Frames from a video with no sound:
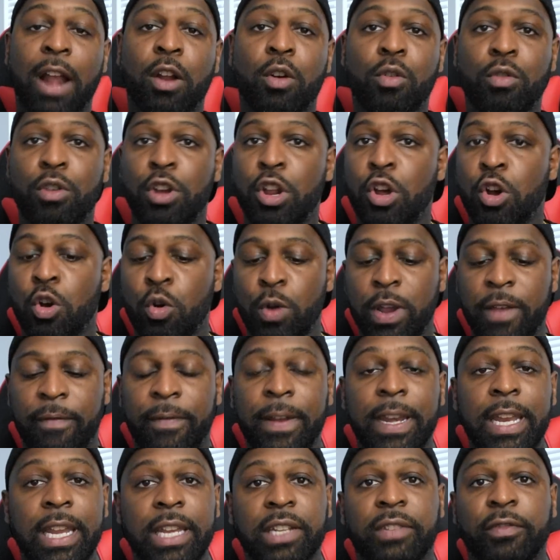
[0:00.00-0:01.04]
don't know if
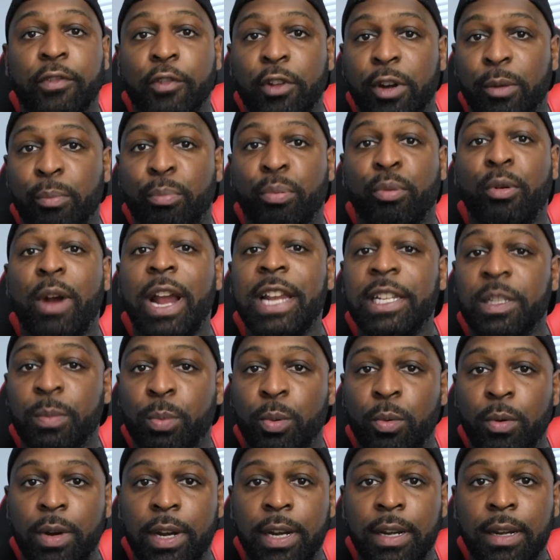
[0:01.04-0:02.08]
it is for the price
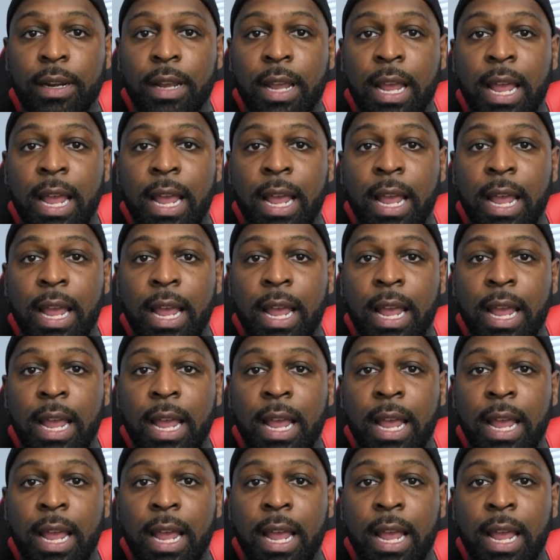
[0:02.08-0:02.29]
point.